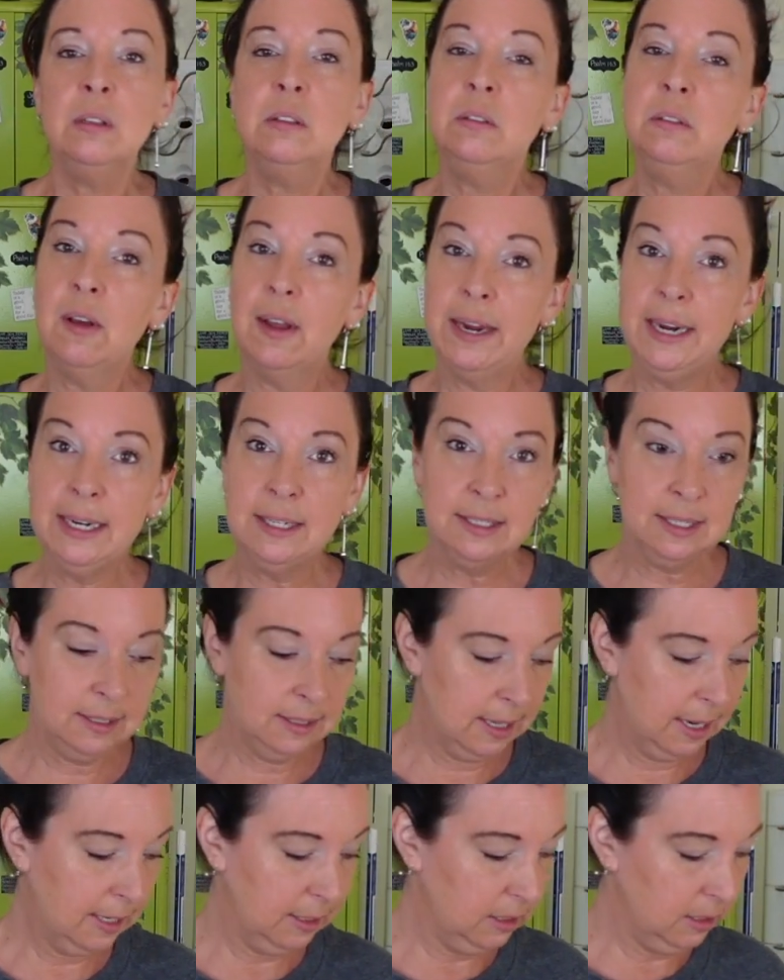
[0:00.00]
like to
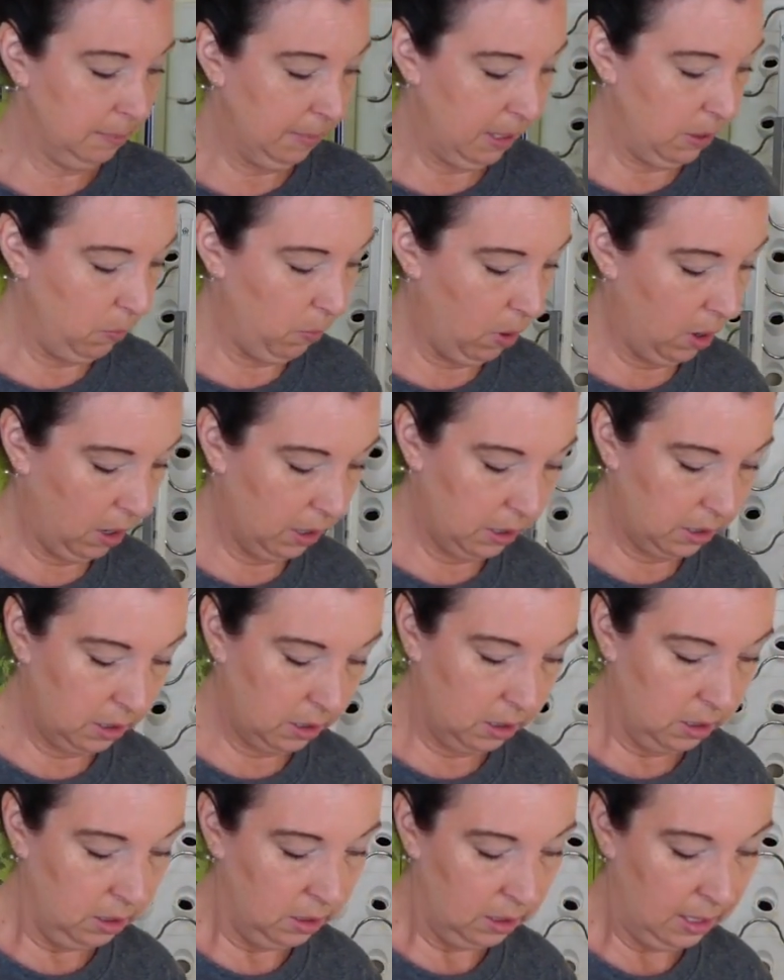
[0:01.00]
test my
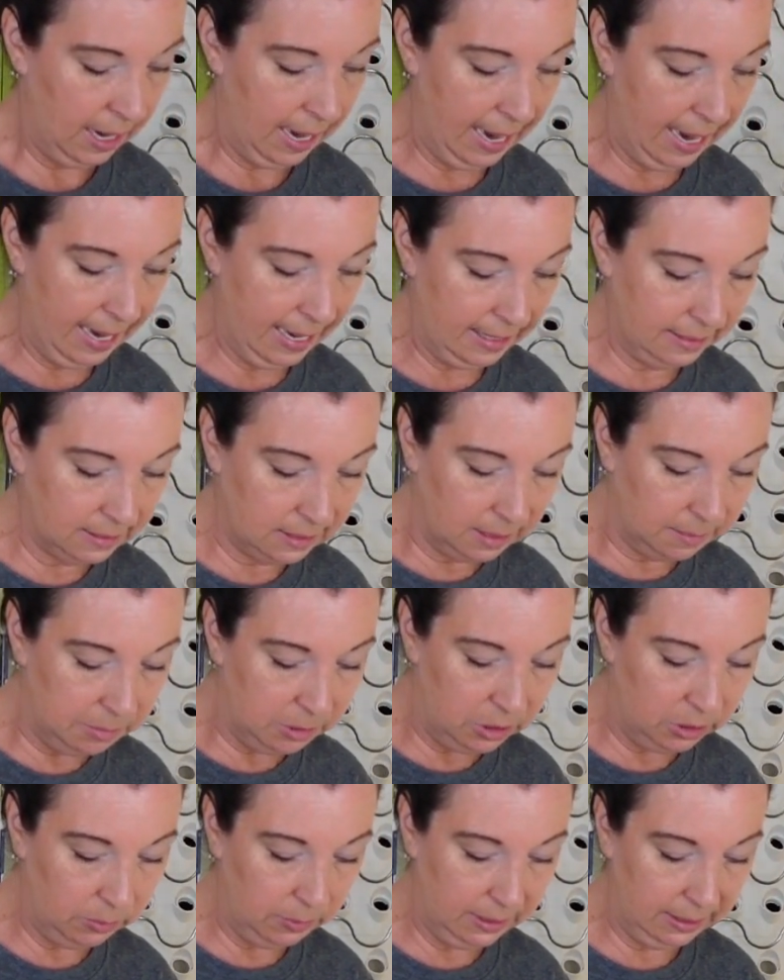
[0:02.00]
water as I'm
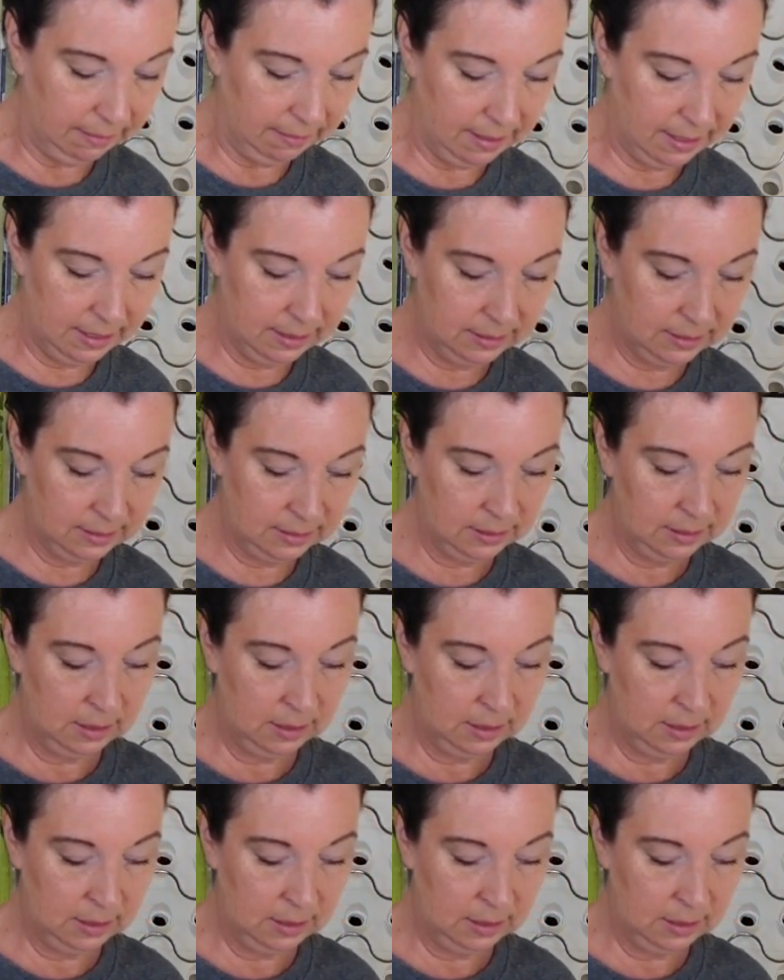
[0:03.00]
doing this,